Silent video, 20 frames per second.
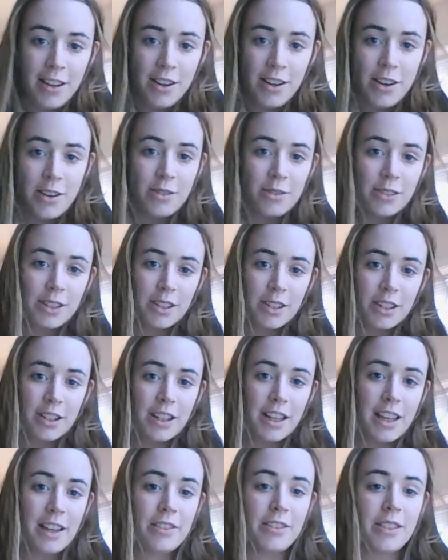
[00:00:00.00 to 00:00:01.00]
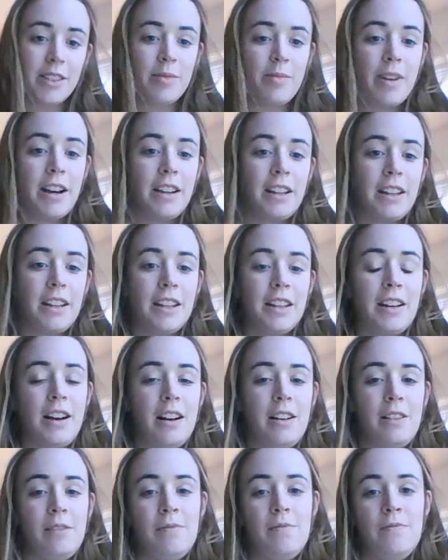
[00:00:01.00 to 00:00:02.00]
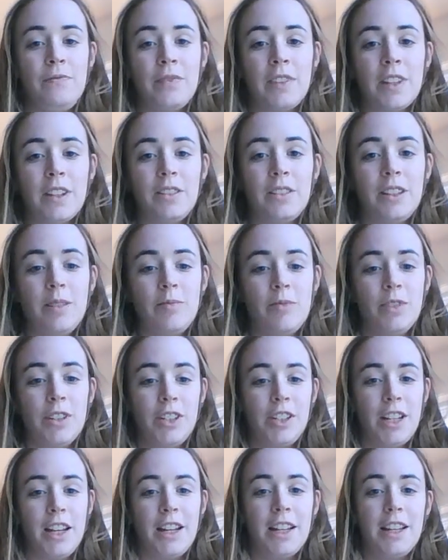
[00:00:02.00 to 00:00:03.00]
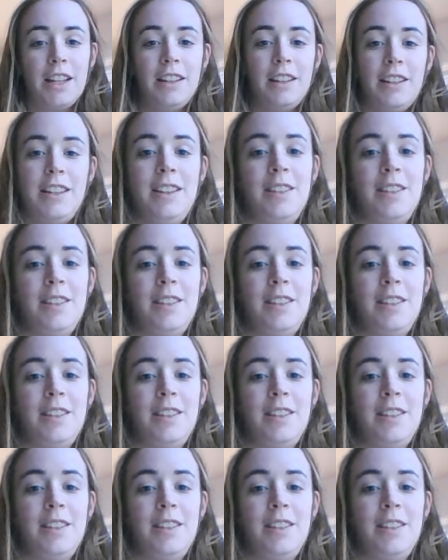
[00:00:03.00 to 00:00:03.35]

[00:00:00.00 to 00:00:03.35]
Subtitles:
notes or gifts about it. I really appreciate it.